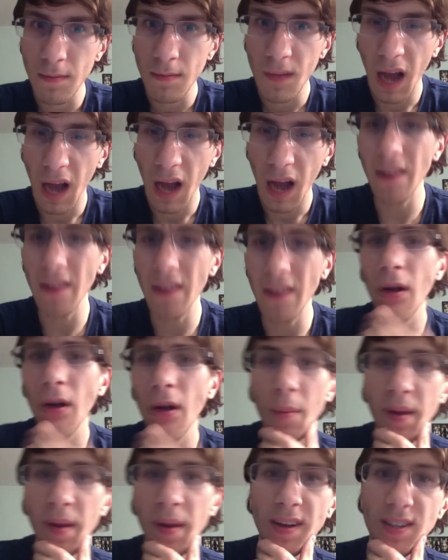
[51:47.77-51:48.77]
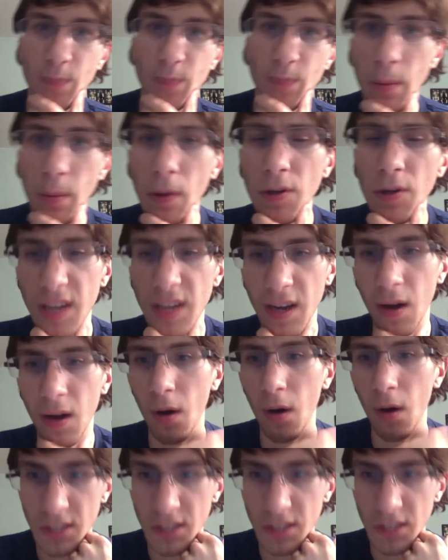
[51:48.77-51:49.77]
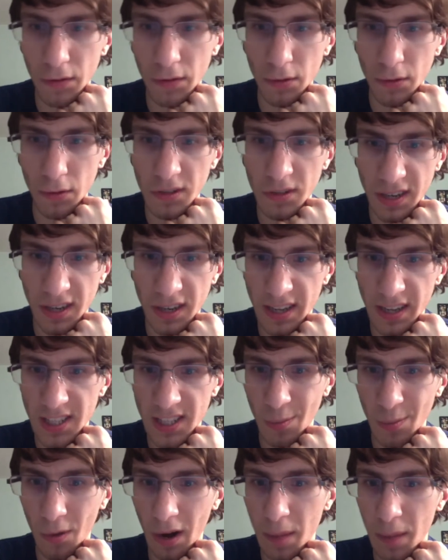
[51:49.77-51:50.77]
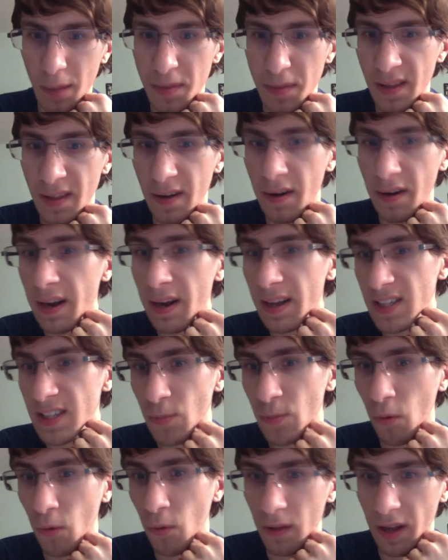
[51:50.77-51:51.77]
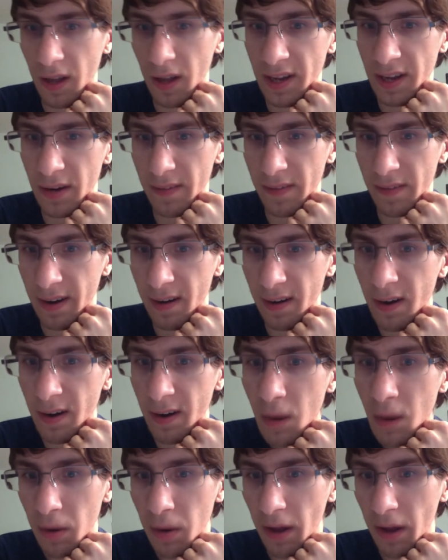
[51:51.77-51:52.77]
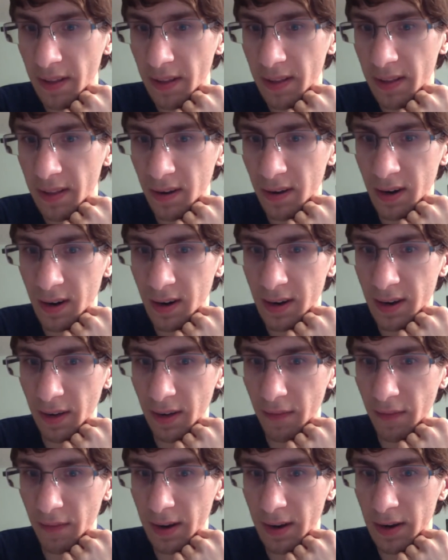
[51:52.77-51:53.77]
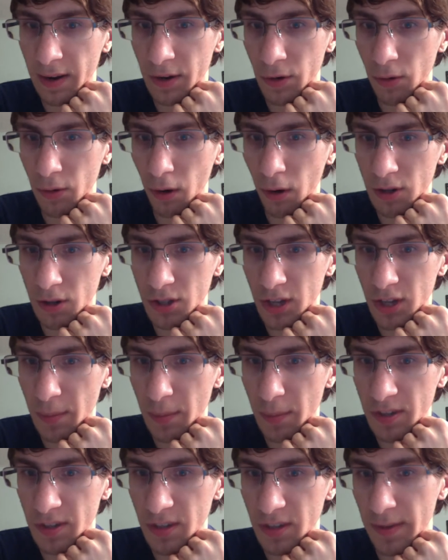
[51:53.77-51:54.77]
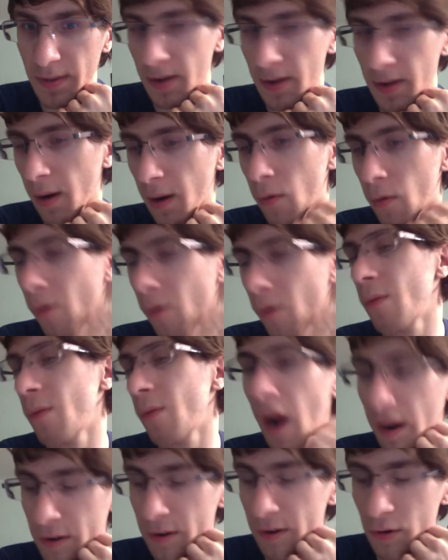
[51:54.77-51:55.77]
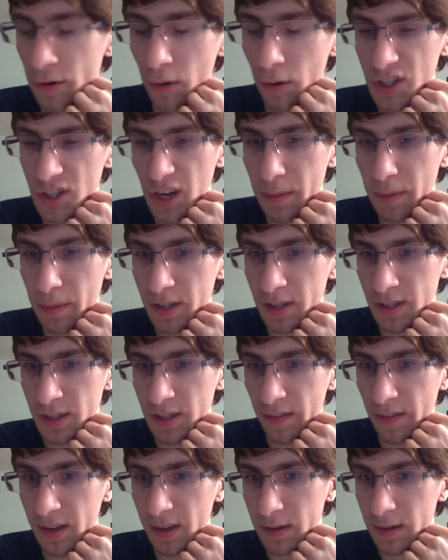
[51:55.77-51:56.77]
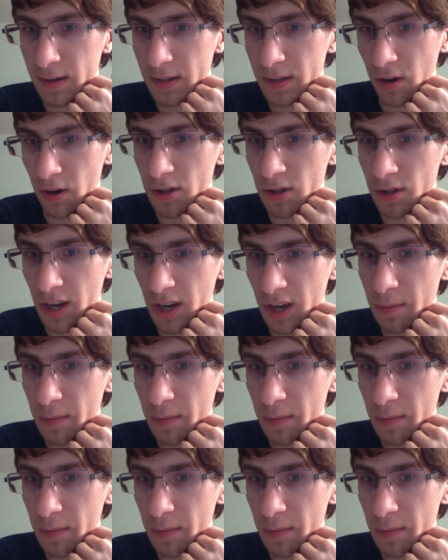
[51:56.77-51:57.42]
I don't know. I mean, because people are saying, oh, Silverthorn's going to get support. I mean, they're going to get support, like, here and there. But I think they're going to definitely get a new archetype or something. Or not a new archetype, because nothing is archetype.